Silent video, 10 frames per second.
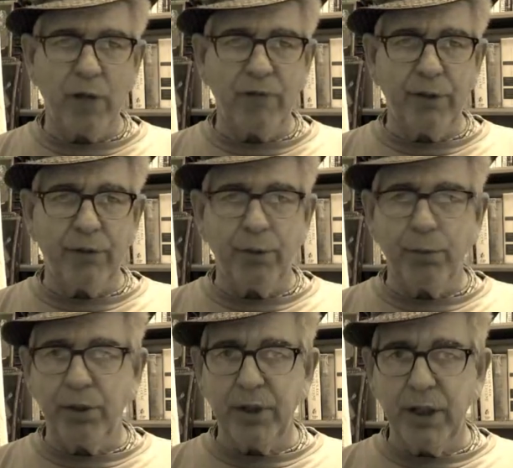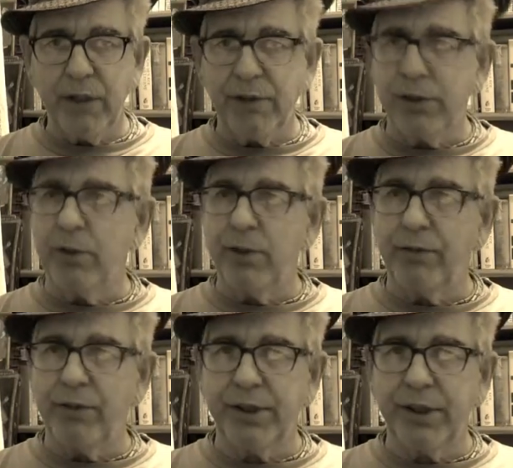who have different beliefs or
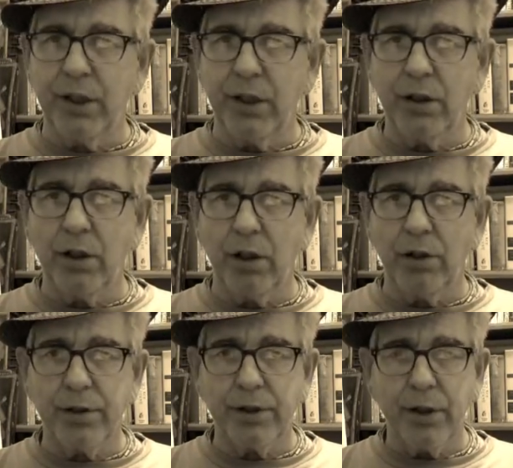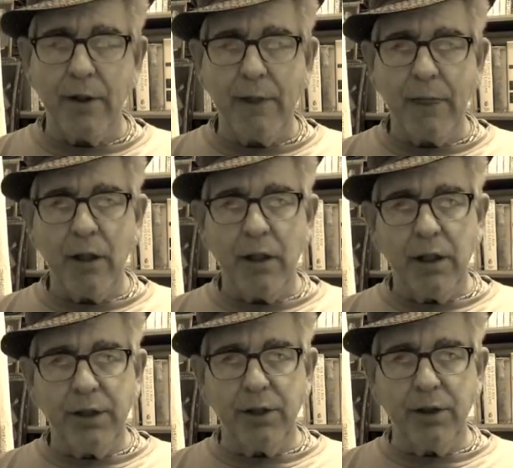different skin colors.
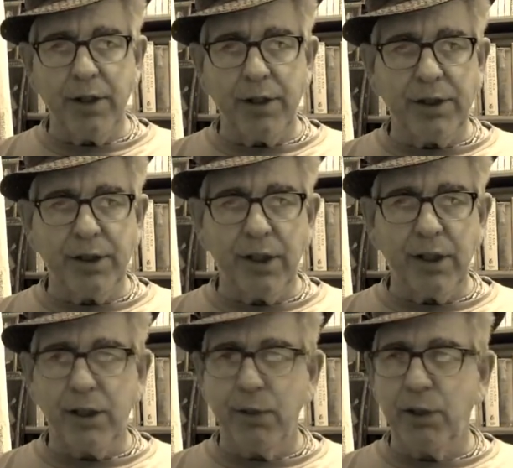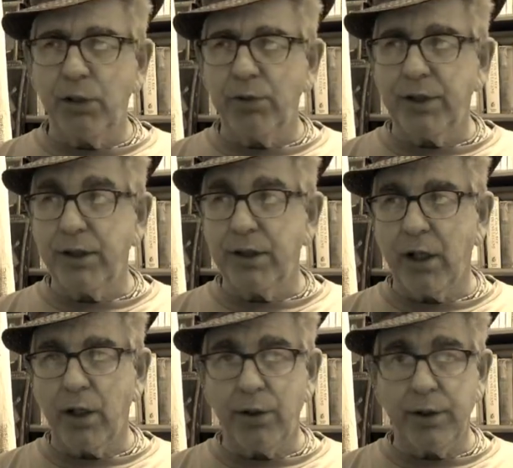In the United States, they begin with the
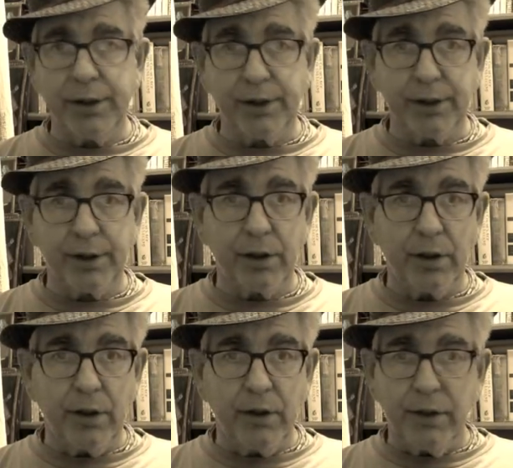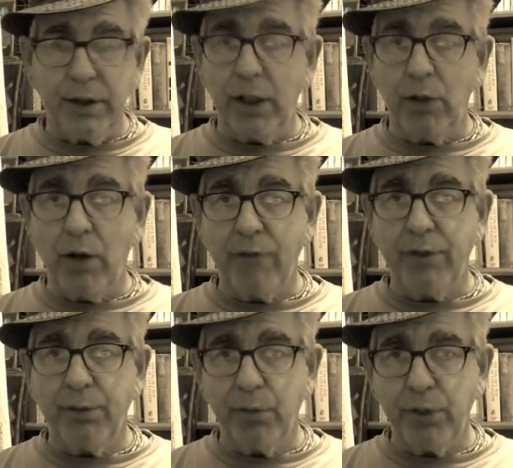terrorists. Then they go
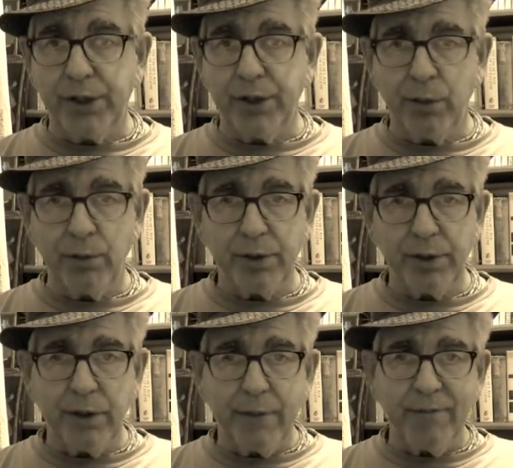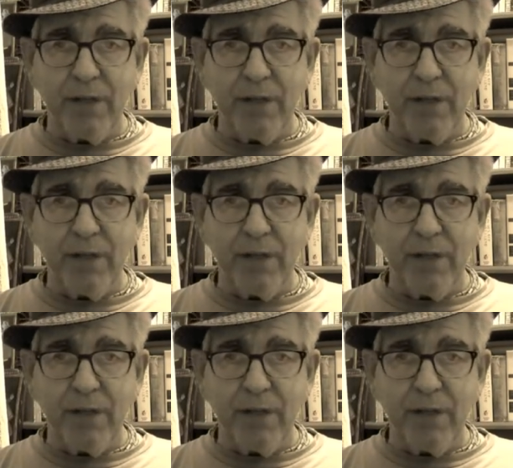after the Muslims.